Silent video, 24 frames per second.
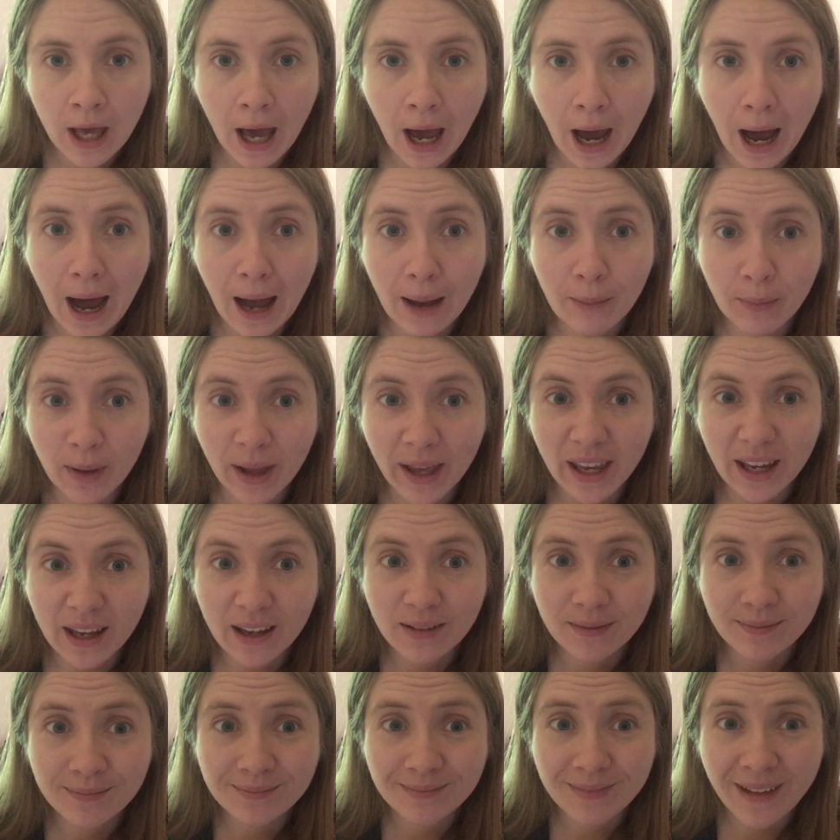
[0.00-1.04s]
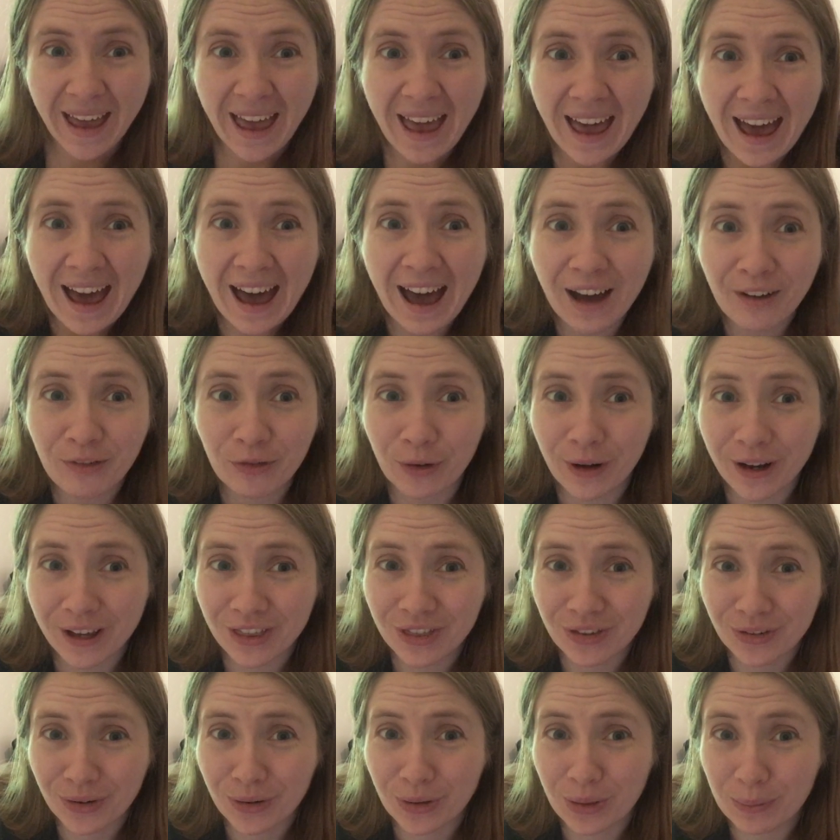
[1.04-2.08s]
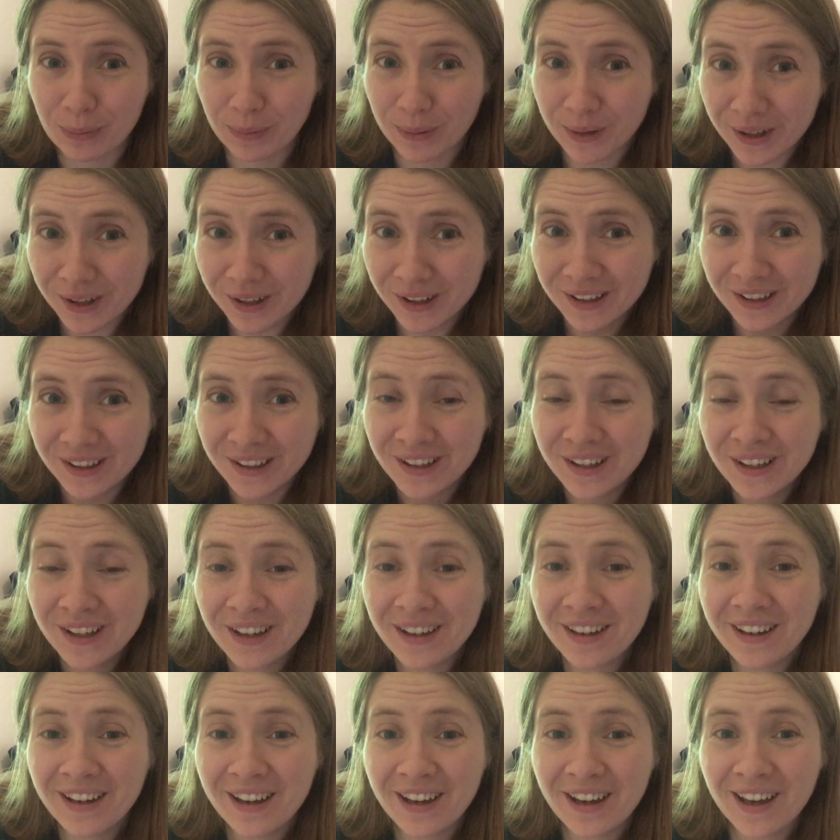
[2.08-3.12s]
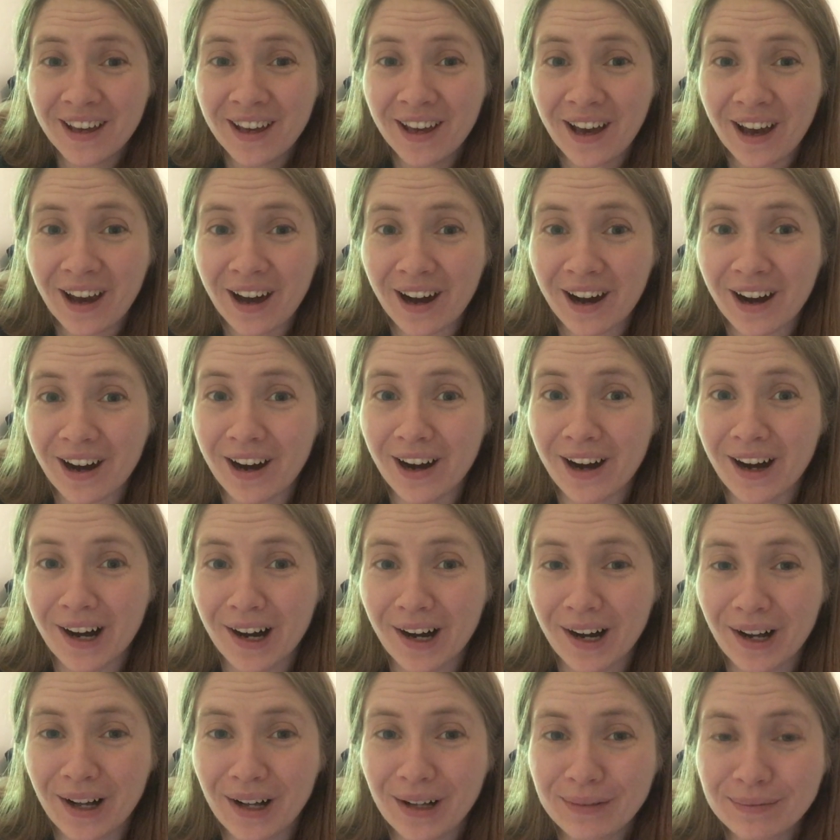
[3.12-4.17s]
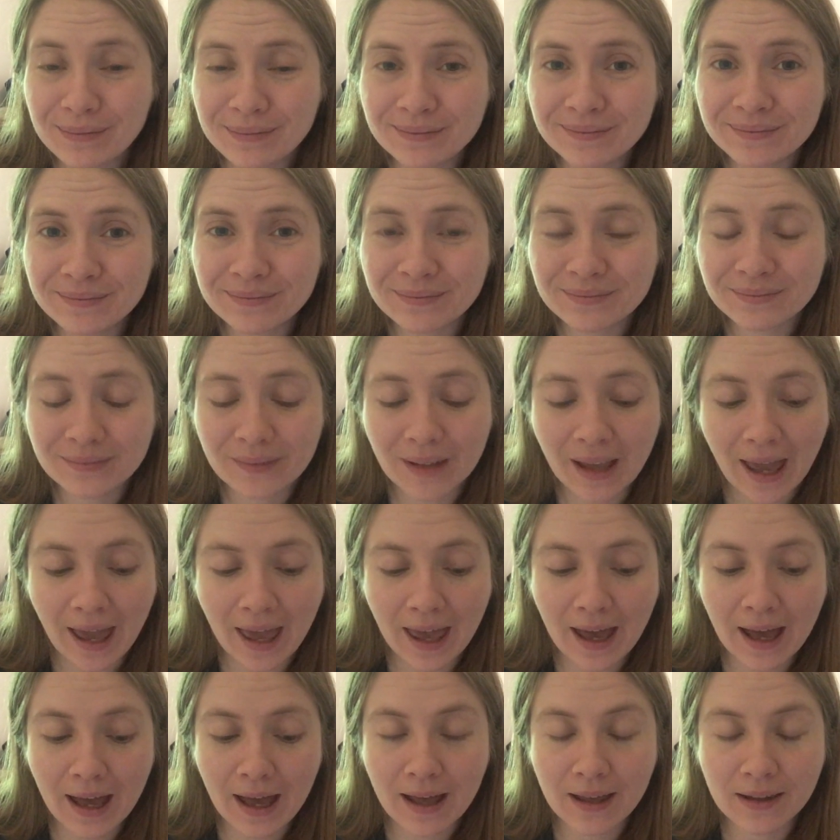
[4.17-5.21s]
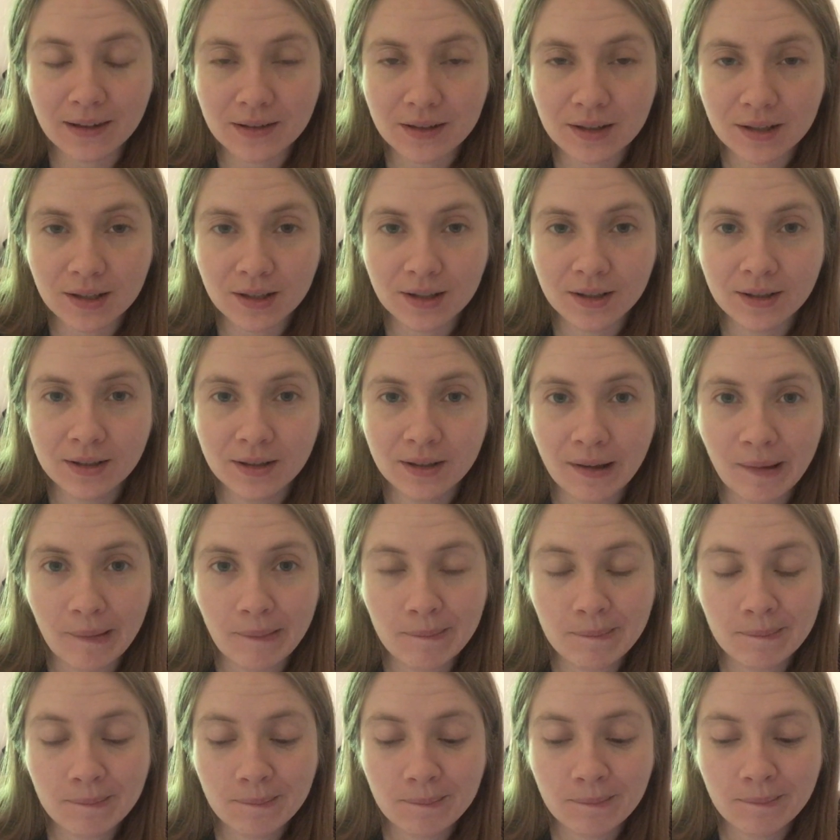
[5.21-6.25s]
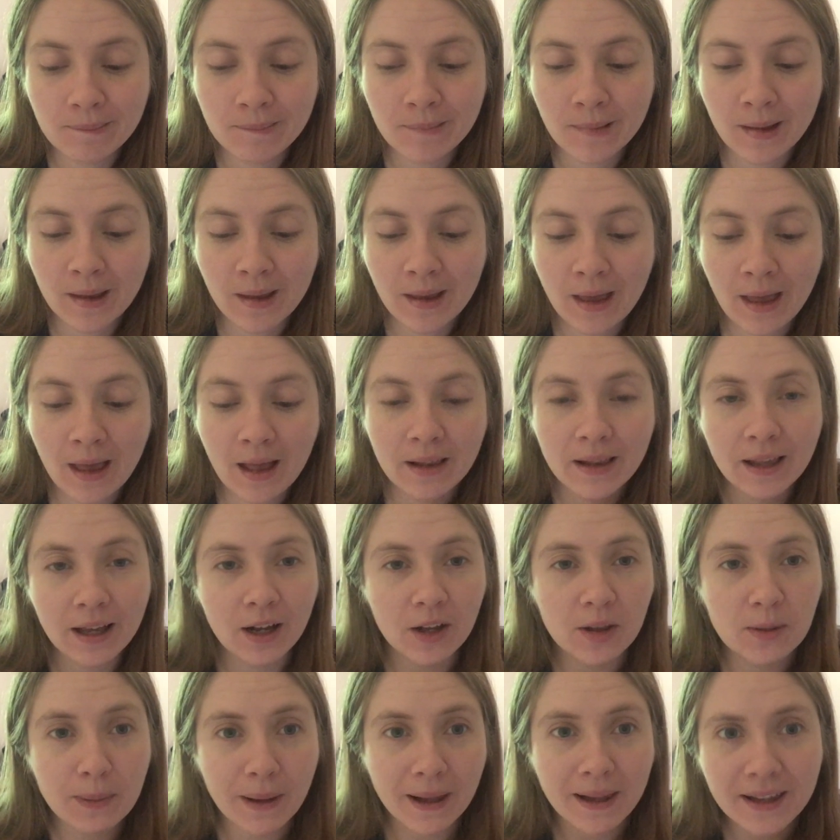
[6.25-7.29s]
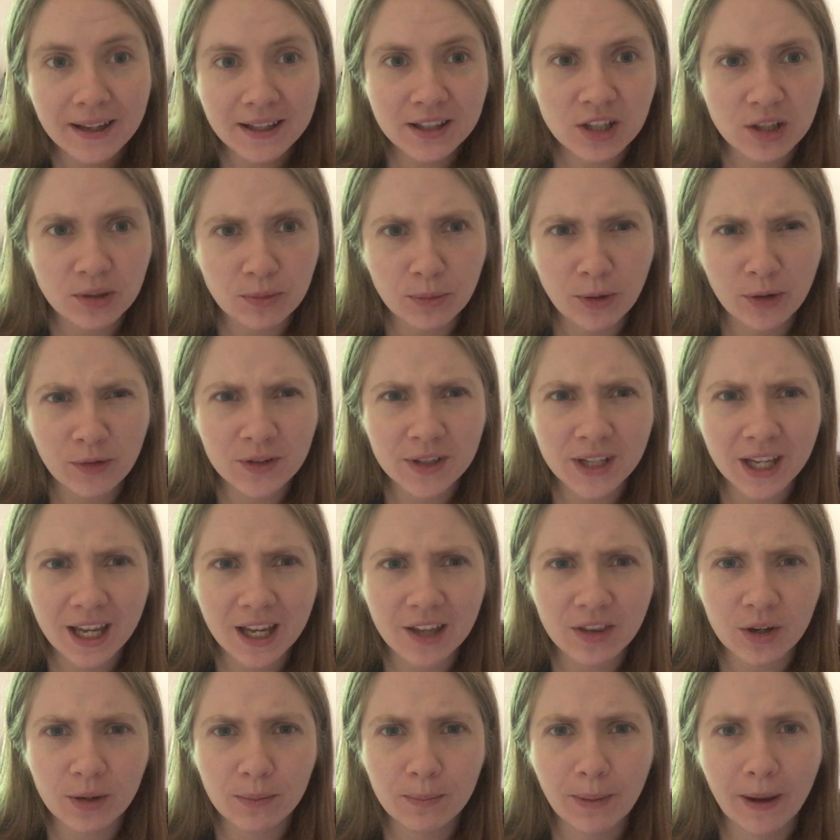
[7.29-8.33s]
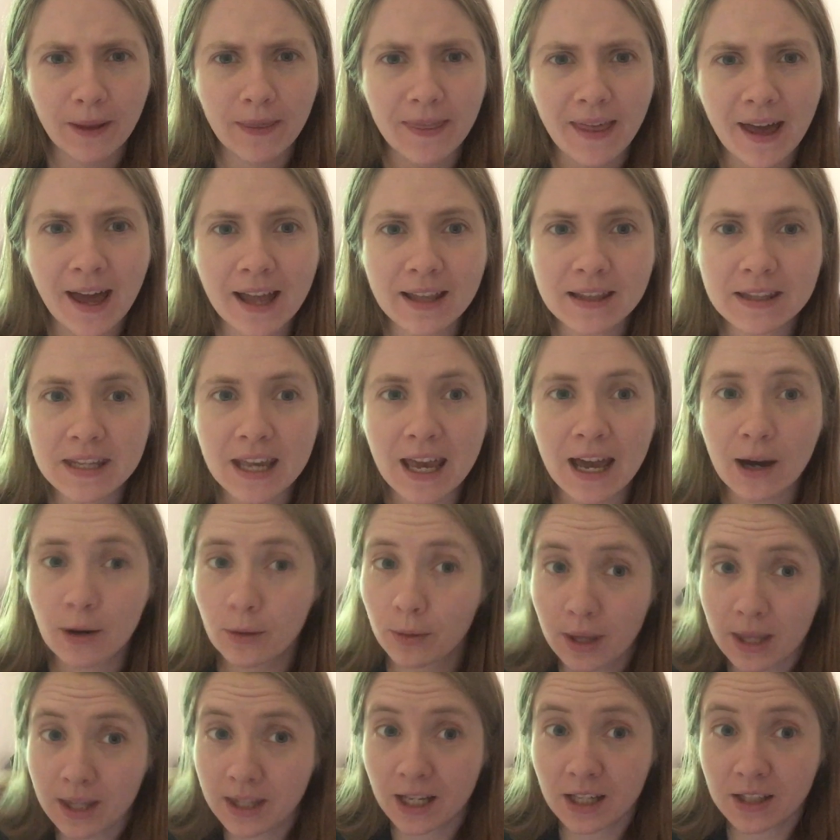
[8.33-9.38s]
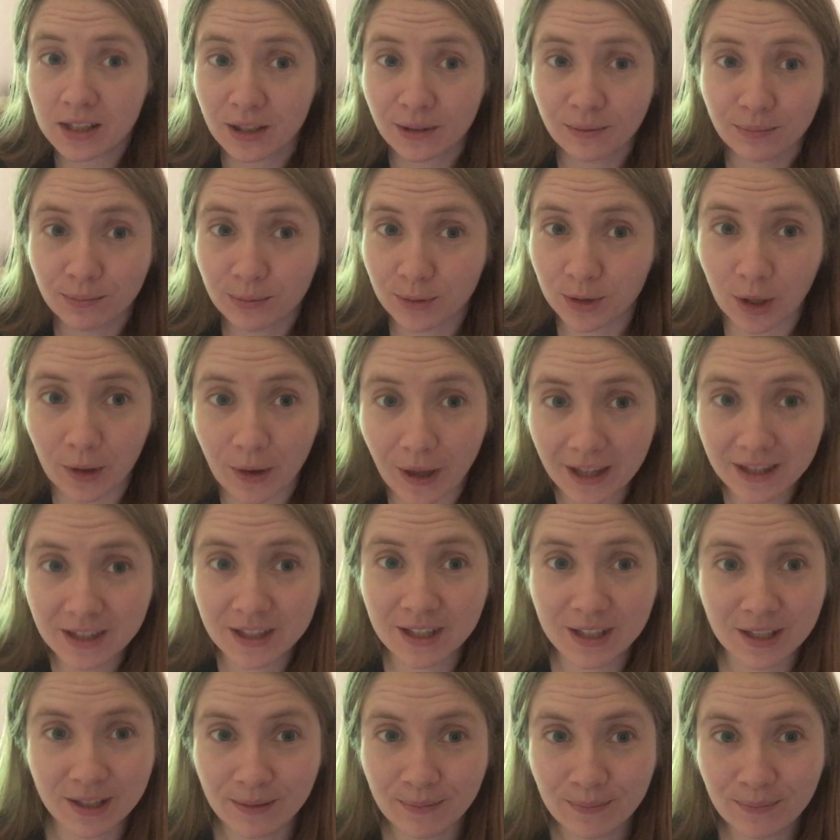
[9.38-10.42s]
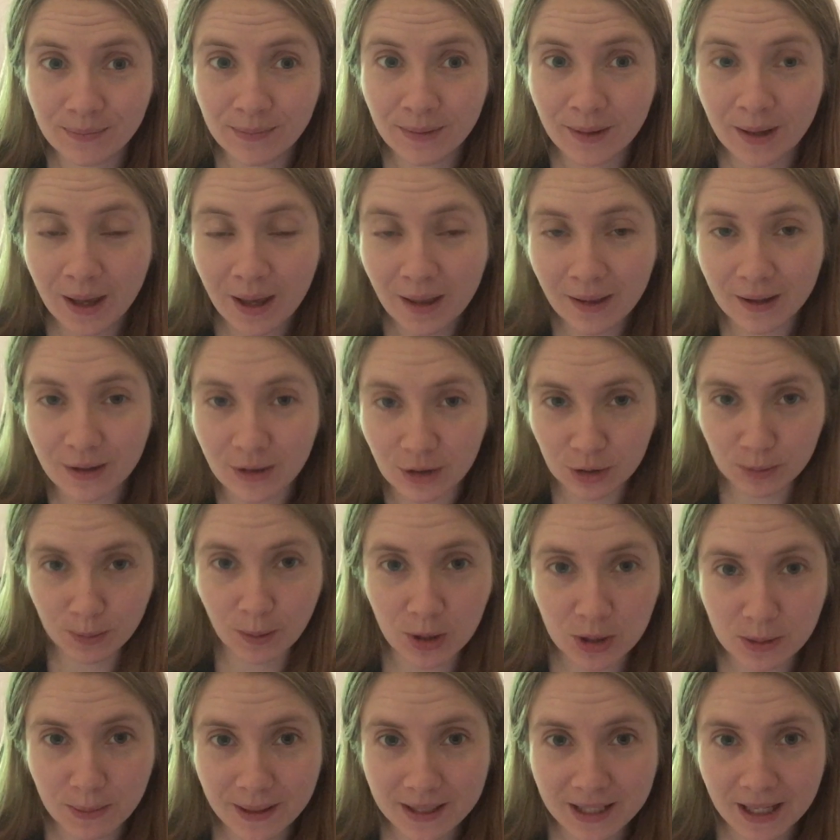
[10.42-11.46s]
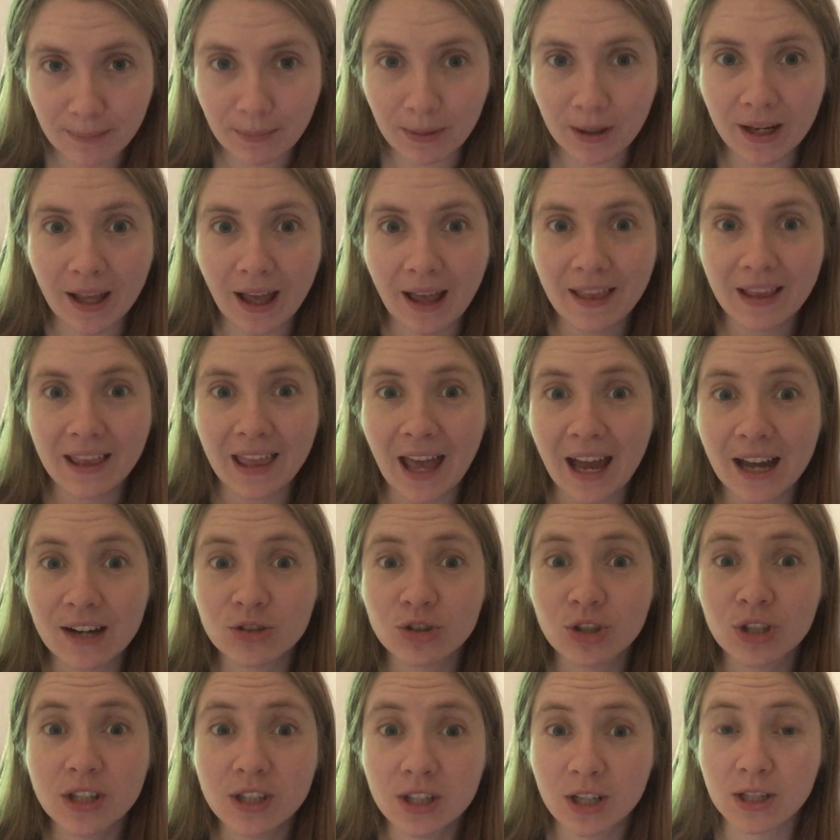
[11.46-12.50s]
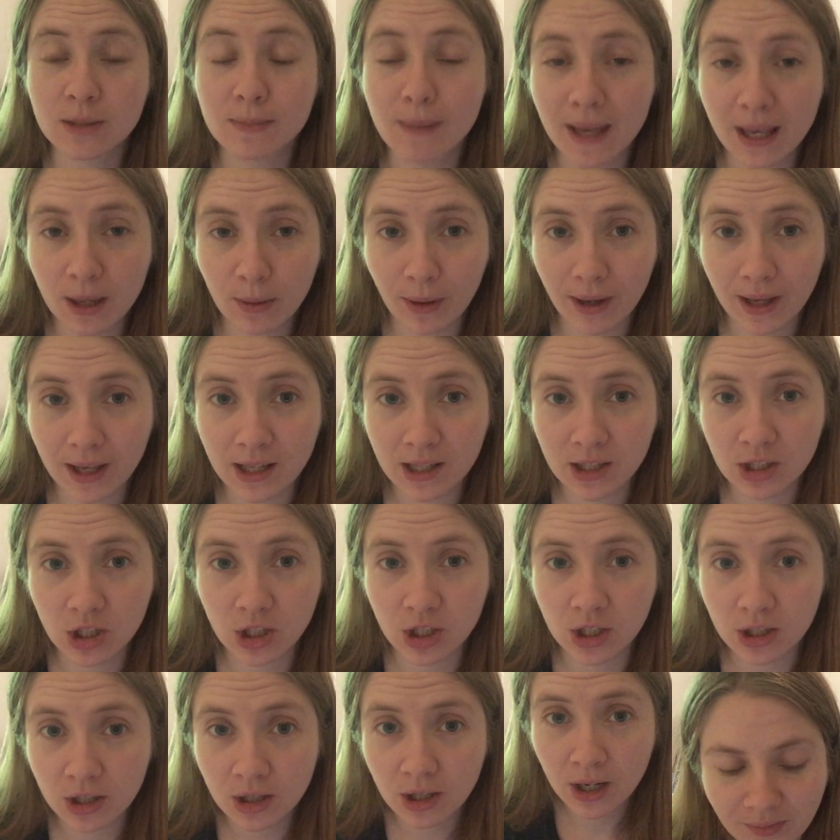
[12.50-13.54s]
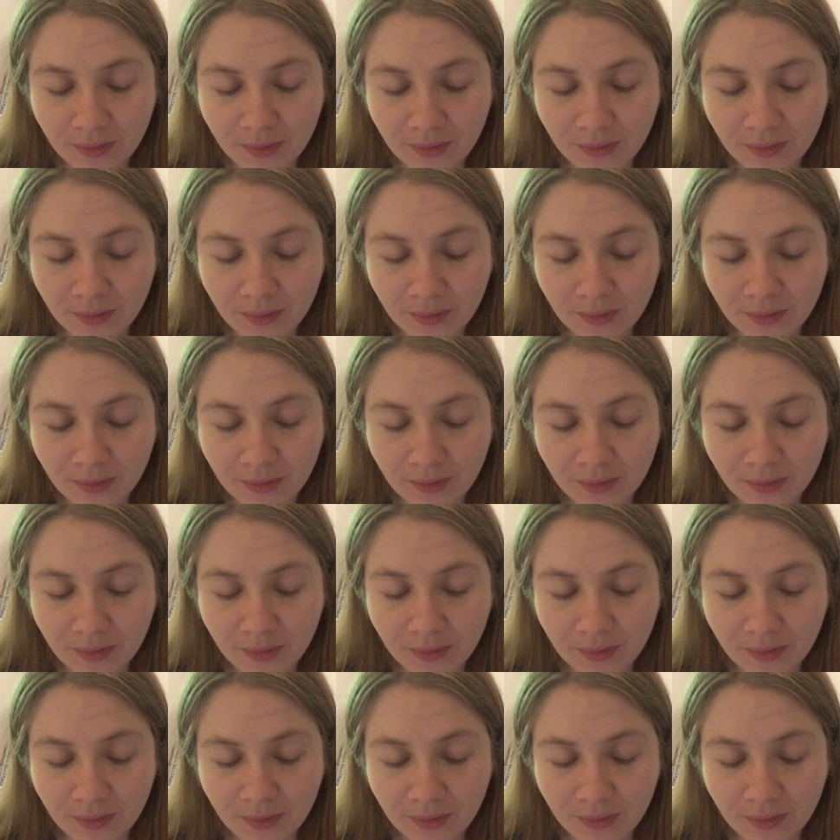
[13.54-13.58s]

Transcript: I'm like halfway through the book. And like all the plot lines aren't woven together, but that's how he does it. So that's, like, they're supposed to be separate, and it actually does make it way easier.